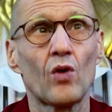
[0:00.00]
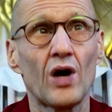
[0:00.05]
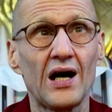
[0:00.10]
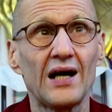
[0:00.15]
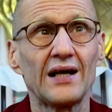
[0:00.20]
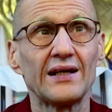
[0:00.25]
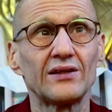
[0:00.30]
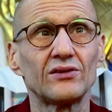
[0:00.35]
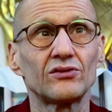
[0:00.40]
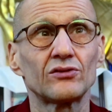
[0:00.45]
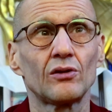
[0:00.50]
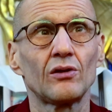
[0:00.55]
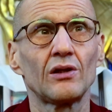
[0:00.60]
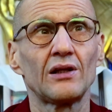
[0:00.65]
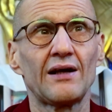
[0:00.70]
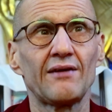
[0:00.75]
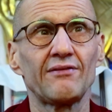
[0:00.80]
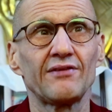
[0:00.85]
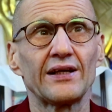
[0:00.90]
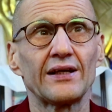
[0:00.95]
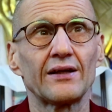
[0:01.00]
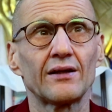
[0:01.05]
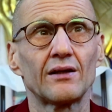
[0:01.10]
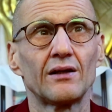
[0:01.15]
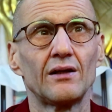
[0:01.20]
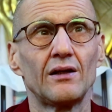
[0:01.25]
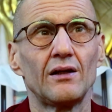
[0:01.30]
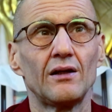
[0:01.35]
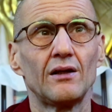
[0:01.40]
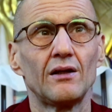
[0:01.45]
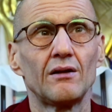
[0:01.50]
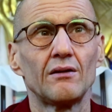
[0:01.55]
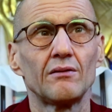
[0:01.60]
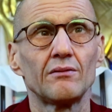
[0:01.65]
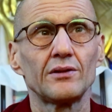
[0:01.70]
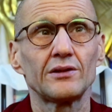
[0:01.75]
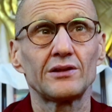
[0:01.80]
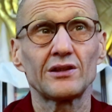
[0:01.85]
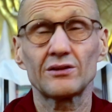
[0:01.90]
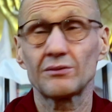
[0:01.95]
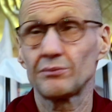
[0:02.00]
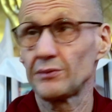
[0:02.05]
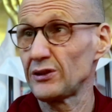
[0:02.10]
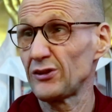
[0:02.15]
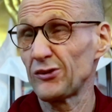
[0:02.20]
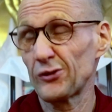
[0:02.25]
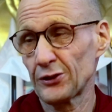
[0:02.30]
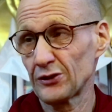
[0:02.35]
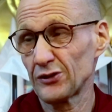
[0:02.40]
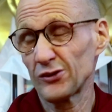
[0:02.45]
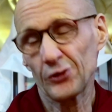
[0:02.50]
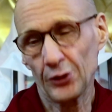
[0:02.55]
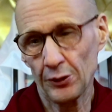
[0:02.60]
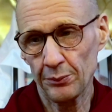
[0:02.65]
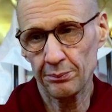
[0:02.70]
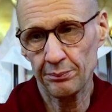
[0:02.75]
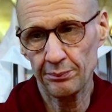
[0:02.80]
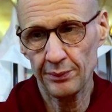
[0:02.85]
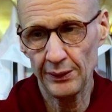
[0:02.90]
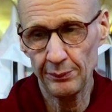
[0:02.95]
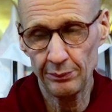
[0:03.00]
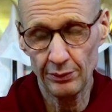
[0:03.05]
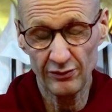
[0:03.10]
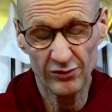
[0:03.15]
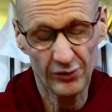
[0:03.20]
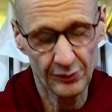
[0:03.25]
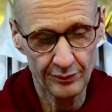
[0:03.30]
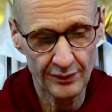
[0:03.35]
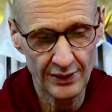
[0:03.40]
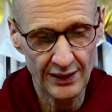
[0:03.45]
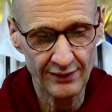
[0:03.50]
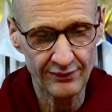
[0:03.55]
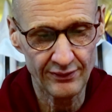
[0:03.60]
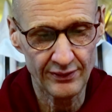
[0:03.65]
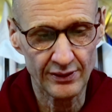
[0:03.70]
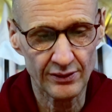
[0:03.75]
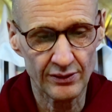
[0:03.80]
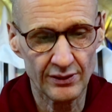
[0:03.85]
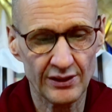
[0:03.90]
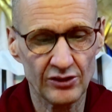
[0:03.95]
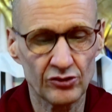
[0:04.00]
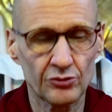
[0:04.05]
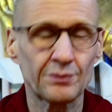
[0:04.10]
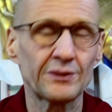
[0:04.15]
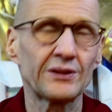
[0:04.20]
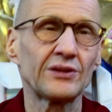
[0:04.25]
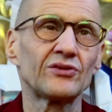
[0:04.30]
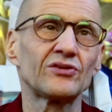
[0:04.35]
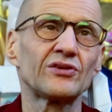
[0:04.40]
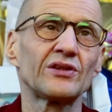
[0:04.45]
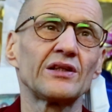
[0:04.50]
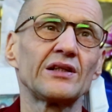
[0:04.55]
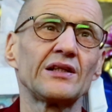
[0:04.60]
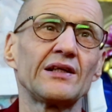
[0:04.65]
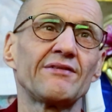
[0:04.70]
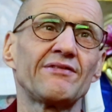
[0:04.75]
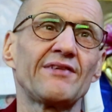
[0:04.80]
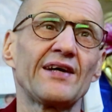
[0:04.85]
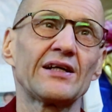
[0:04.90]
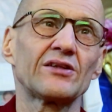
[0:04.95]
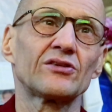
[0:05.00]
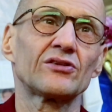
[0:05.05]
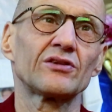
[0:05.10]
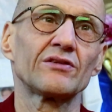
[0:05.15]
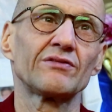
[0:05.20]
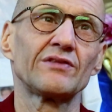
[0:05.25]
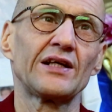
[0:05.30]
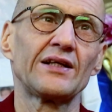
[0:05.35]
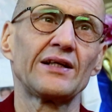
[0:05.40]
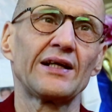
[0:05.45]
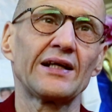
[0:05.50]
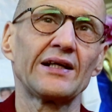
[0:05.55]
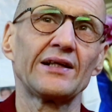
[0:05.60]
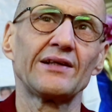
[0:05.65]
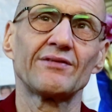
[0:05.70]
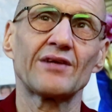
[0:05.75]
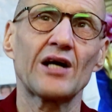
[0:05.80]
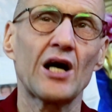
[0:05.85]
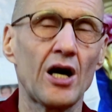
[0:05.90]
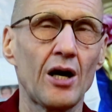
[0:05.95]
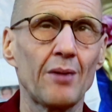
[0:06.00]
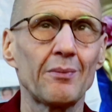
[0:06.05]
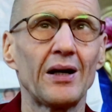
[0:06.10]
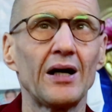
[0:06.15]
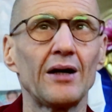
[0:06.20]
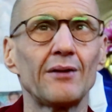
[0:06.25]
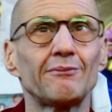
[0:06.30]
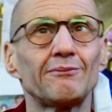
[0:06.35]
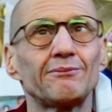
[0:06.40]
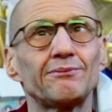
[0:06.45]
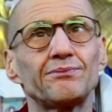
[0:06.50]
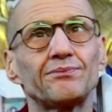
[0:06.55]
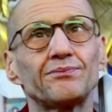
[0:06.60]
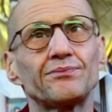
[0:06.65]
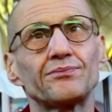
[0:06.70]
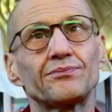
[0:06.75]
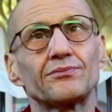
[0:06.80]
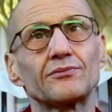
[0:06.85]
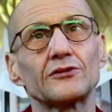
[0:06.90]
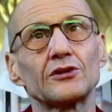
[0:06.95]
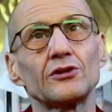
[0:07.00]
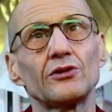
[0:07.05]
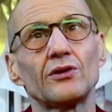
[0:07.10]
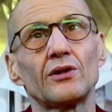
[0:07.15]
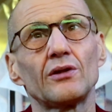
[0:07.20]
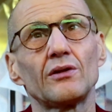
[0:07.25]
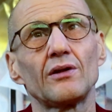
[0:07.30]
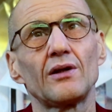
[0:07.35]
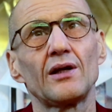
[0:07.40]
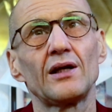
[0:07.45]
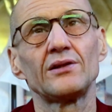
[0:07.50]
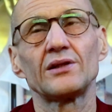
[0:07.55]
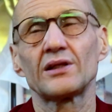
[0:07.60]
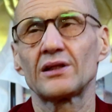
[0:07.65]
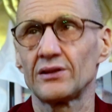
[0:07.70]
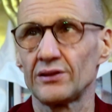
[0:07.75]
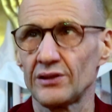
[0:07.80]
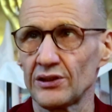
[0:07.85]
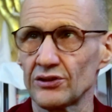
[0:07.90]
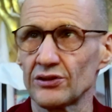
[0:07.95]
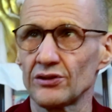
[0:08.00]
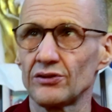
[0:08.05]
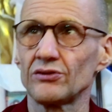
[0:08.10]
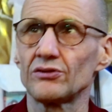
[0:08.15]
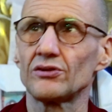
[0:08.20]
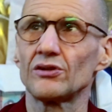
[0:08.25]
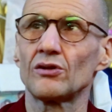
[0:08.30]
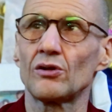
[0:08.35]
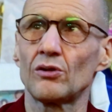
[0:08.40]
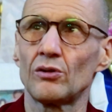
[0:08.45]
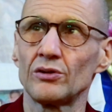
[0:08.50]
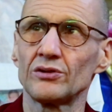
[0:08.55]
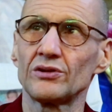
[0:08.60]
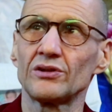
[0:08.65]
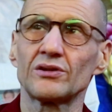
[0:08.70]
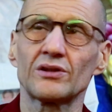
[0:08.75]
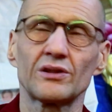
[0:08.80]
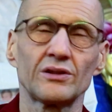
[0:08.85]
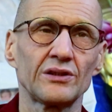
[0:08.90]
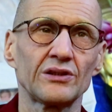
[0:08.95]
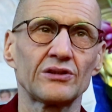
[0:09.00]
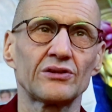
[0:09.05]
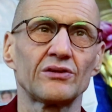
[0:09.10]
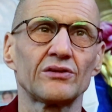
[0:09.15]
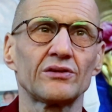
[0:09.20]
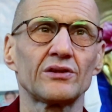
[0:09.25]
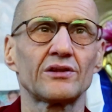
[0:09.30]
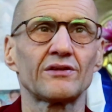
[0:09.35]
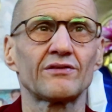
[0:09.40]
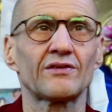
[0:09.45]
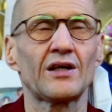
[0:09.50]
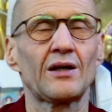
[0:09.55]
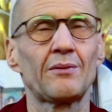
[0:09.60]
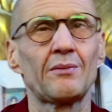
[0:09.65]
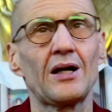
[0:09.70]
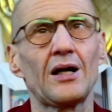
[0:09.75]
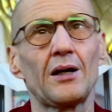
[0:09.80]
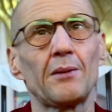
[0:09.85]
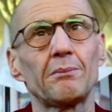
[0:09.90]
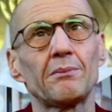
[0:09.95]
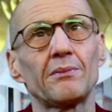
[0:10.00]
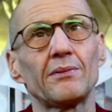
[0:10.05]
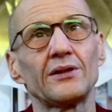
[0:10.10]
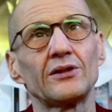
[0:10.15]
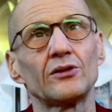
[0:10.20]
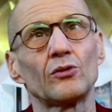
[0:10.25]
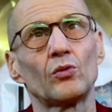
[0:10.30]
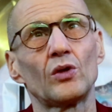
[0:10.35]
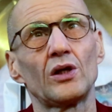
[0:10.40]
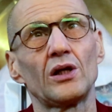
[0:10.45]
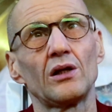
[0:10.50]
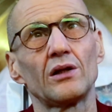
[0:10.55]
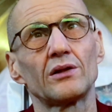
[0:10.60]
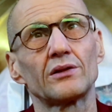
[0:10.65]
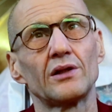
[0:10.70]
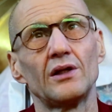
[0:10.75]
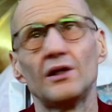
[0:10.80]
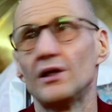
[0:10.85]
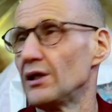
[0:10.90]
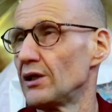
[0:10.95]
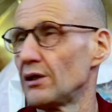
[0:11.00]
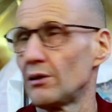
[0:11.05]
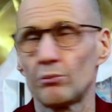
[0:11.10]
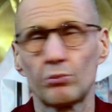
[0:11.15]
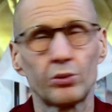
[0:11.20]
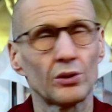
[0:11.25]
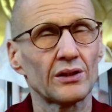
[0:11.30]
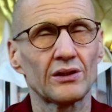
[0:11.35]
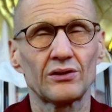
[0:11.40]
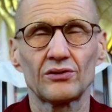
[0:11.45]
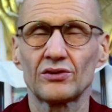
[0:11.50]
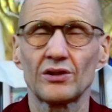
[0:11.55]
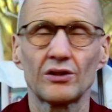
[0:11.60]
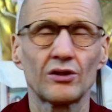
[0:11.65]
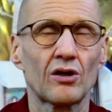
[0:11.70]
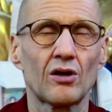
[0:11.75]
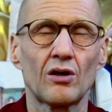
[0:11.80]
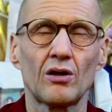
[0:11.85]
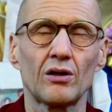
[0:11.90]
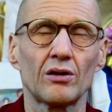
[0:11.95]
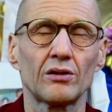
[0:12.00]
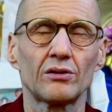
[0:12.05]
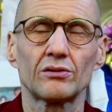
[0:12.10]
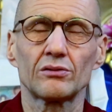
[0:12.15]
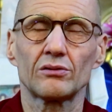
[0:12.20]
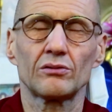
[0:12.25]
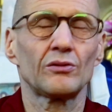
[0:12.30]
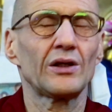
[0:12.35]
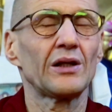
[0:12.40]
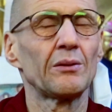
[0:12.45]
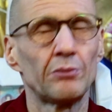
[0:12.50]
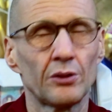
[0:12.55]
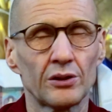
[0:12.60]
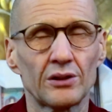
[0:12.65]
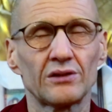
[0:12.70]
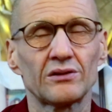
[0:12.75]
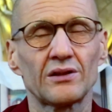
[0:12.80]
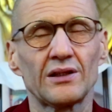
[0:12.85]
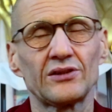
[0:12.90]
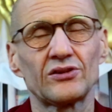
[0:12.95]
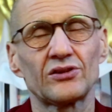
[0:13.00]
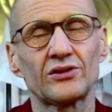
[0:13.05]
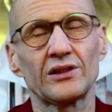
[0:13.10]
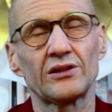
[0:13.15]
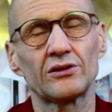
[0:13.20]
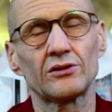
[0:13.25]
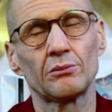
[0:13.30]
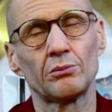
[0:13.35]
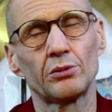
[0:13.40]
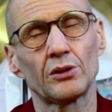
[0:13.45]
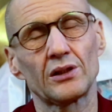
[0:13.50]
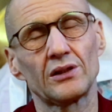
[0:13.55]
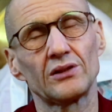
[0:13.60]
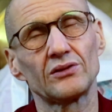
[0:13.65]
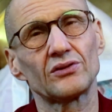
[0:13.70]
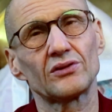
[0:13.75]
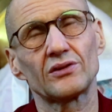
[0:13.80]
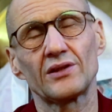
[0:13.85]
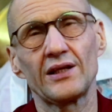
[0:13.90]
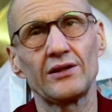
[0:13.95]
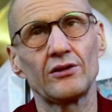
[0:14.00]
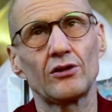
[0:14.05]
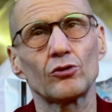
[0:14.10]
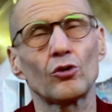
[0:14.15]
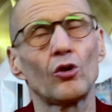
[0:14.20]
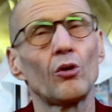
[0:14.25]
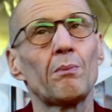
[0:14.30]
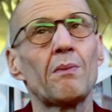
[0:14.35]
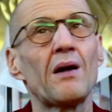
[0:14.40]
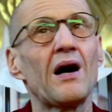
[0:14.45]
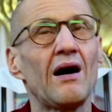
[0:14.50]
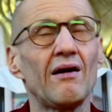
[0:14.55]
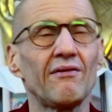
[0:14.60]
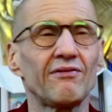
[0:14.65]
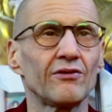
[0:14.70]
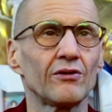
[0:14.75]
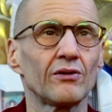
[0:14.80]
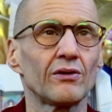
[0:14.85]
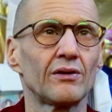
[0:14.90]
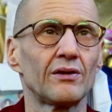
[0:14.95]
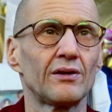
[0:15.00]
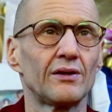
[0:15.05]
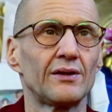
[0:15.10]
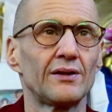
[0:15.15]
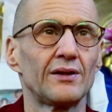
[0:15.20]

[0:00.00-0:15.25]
wise, all loving. But it doesn't mean you can stop people from experiencing the effects of their negative karma, you know, and the conditions and causes, conditions that have come up in the world. Buddhas and God, well, Buddhas, let's stick to Buddhas, they're not all powerful.